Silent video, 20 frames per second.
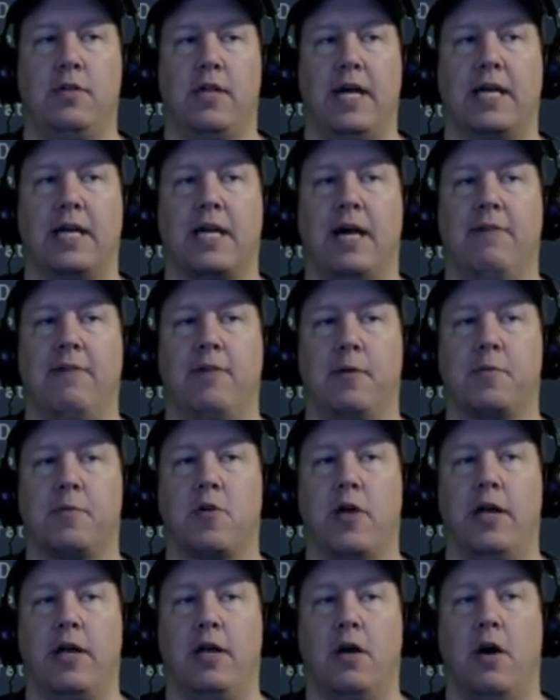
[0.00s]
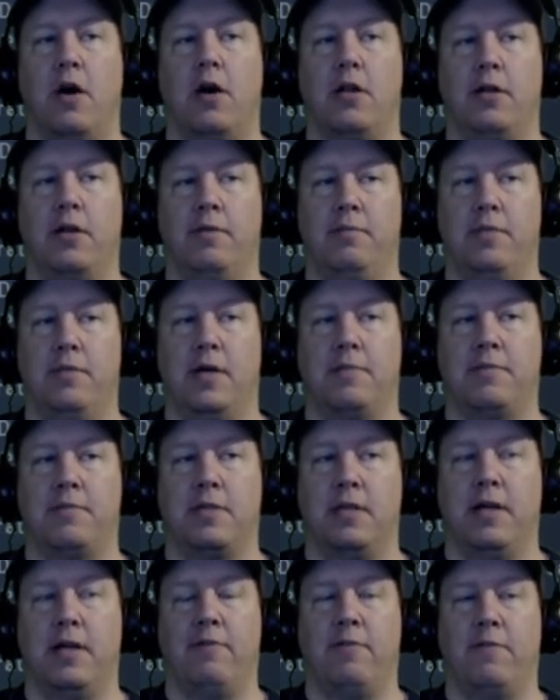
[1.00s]
like I've upgraded all of them up to
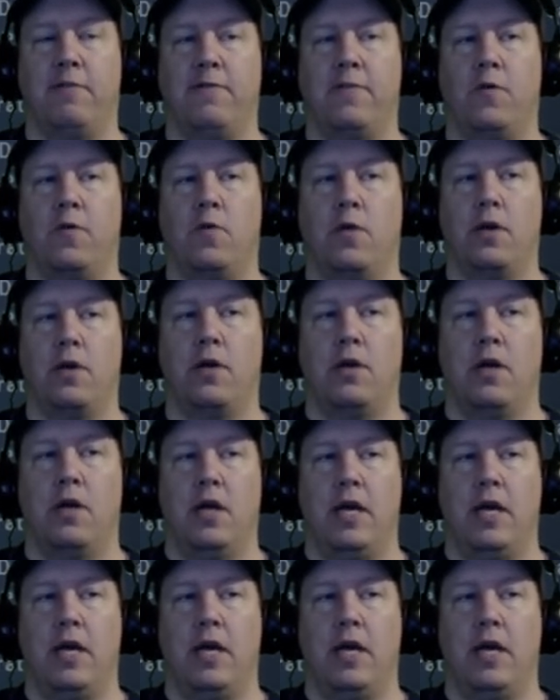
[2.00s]
level four,